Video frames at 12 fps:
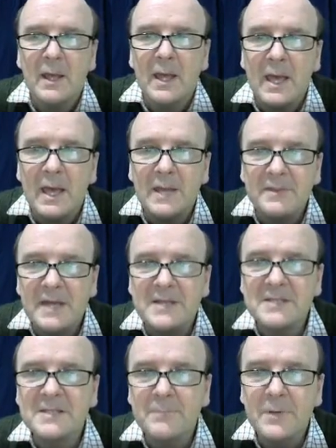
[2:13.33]
And that
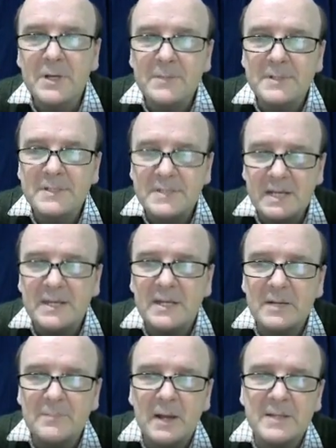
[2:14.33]
is the
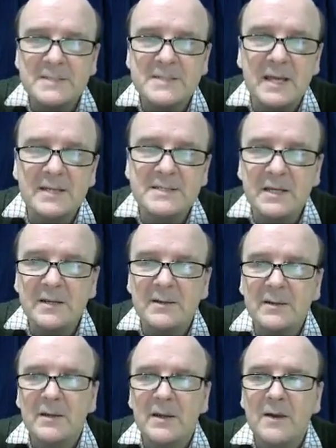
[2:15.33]
perpendicular bisector
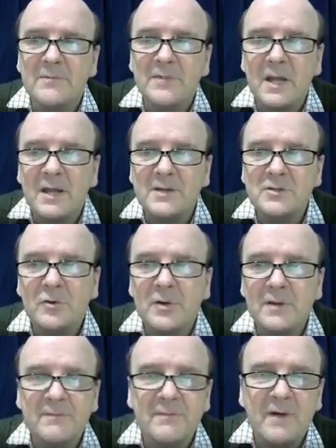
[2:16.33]
of the line
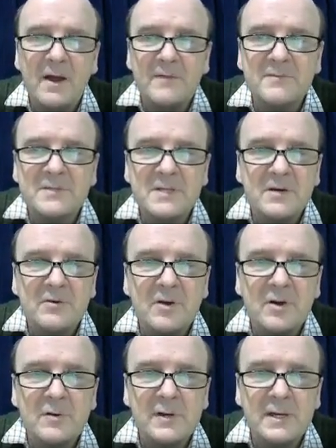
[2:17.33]
joining 5,
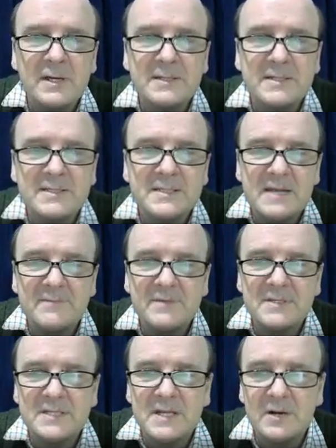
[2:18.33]
0 and
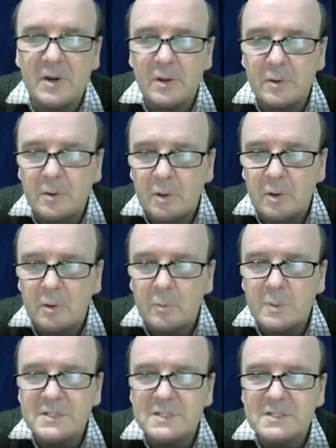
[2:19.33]
7, 0,
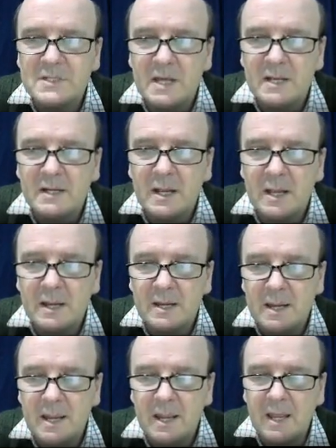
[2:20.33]
which is that line
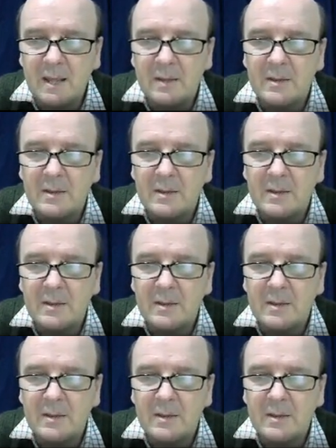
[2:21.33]
here,